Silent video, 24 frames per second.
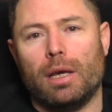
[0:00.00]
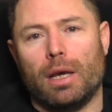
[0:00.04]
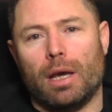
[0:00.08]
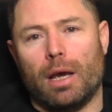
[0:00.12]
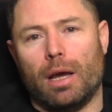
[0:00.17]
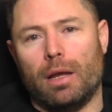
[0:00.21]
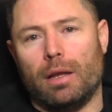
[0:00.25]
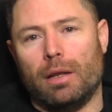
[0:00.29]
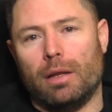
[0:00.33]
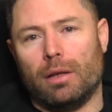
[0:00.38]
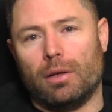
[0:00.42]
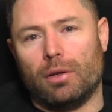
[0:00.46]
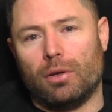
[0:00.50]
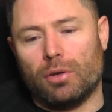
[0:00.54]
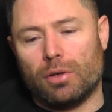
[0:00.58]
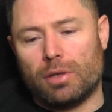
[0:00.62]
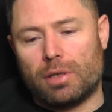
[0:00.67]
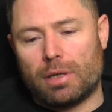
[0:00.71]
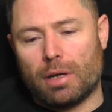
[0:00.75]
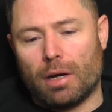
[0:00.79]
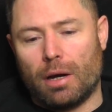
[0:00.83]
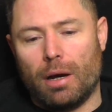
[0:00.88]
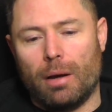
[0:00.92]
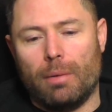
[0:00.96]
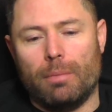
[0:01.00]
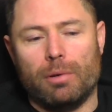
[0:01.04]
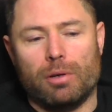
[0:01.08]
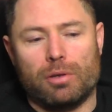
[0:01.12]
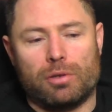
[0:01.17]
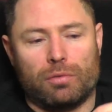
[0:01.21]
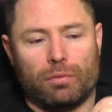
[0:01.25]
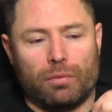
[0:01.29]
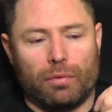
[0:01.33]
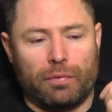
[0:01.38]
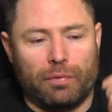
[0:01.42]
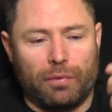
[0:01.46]
and Good Time
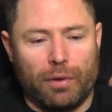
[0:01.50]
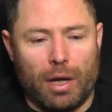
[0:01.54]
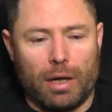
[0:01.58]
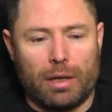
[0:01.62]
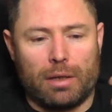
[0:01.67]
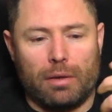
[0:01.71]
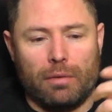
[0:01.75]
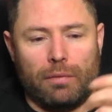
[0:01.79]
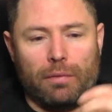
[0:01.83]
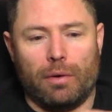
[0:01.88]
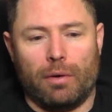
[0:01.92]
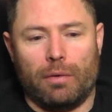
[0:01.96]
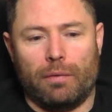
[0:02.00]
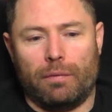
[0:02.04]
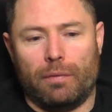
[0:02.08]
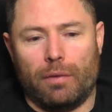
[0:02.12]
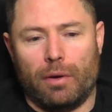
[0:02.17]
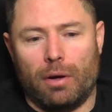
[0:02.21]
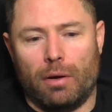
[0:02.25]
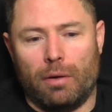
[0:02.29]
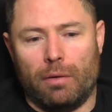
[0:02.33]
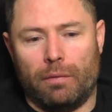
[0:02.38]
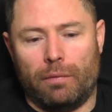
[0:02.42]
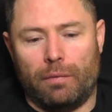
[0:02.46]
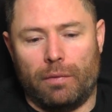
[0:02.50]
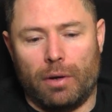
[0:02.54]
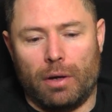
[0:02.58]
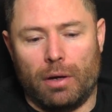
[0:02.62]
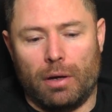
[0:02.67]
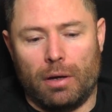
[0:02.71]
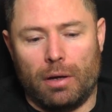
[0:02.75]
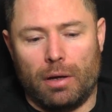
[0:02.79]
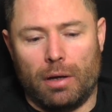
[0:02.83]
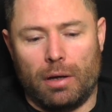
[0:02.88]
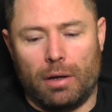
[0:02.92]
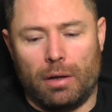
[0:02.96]
is reflective of
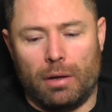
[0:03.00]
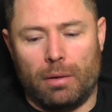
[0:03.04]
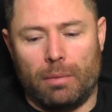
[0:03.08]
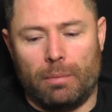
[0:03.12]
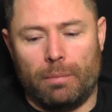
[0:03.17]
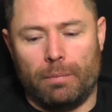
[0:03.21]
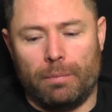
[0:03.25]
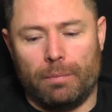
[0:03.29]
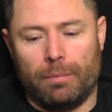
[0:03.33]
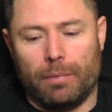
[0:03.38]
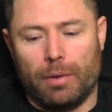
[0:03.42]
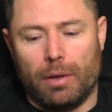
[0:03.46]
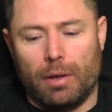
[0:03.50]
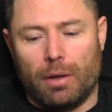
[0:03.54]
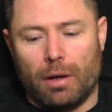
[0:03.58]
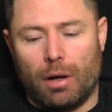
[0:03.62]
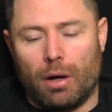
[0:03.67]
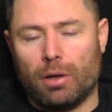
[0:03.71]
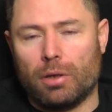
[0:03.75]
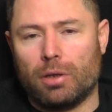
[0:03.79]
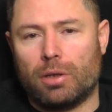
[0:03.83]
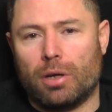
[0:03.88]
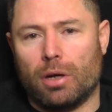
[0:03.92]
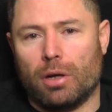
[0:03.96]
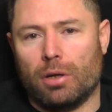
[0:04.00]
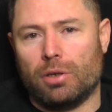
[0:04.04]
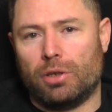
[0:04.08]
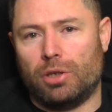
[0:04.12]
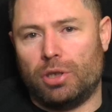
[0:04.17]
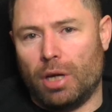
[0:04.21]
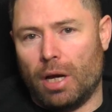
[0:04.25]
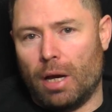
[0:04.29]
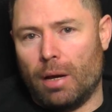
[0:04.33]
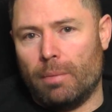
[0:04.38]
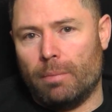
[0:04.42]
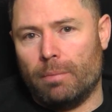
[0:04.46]
Uncut
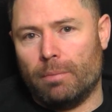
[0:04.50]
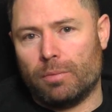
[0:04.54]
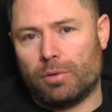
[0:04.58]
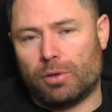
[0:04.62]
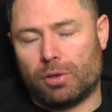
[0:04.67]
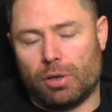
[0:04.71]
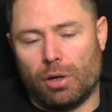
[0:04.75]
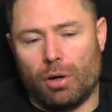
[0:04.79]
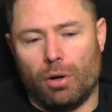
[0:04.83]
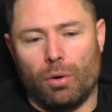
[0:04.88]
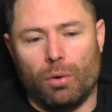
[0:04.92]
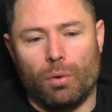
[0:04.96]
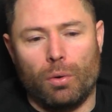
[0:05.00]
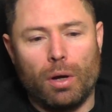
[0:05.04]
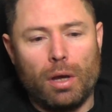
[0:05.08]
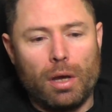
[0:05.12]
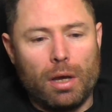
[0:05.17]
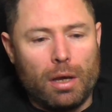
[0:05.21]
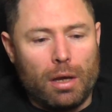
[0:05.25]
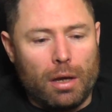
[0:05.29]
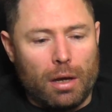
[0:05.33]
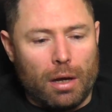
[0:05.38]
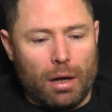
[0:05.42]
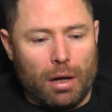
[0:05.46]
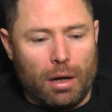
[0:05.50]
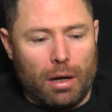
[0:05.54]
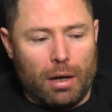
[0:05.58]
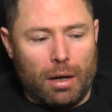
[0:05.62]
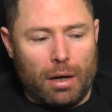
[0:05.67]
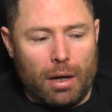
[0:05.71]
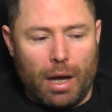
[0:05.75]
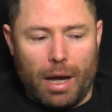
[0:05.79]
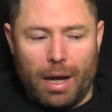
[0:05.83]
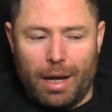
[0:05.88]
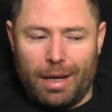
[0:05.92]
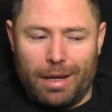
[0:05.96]
Gem. So,
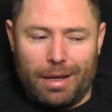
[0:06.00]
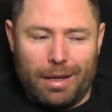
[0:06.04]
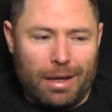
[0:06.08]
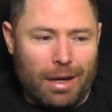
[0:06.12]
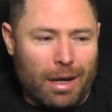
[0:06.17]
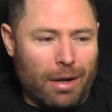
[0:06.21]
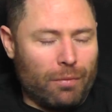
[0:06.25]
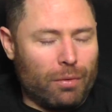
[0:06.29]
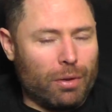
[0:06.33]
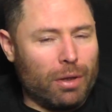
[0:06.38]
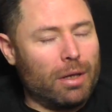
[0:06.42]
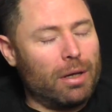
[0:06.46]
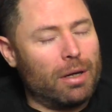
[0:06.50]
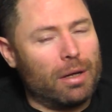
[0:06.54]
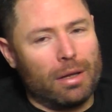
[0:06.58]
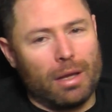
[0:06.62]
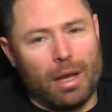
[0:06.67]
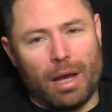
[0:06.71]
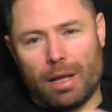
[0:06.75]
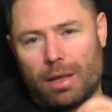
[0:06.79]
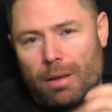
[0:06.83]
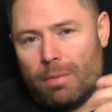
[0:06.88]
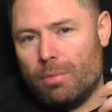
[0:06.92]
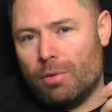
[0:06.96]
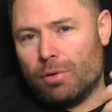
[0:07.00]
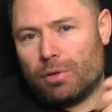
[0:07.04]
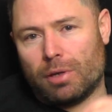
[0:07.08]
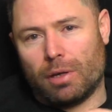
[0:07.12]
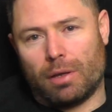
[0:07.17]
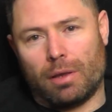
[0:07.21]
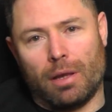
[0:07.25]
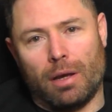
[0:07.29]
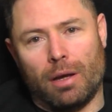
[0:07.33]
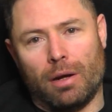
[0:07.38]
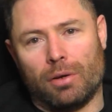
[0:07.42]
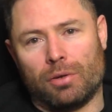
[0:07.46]
I really didn't like the
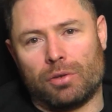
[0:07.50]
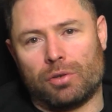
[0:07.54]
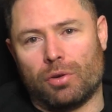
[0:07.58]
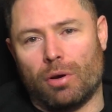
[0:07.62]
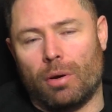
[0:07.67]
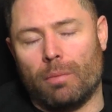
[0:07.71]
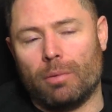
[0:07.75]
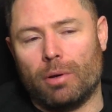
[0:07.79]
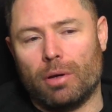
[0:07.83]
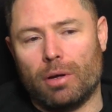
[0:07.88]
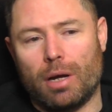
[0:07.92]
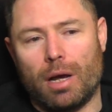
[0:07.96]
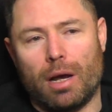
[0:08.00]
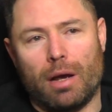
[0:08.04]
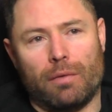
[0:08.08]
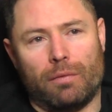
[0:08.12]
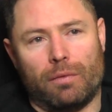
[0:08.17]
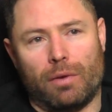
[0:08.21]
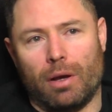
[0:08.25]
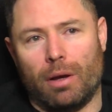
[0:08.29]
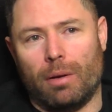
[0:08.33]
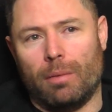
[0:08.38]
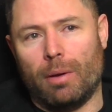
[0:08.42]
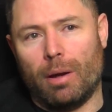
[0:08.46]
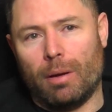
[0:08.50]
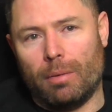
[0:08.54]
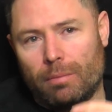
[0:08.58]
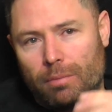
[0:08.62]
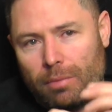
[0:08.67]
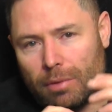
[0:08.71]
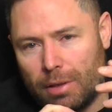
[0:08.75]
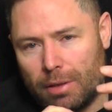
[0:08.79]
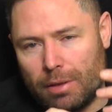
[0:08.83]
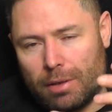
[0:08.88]
music there. So I'm gonna have to.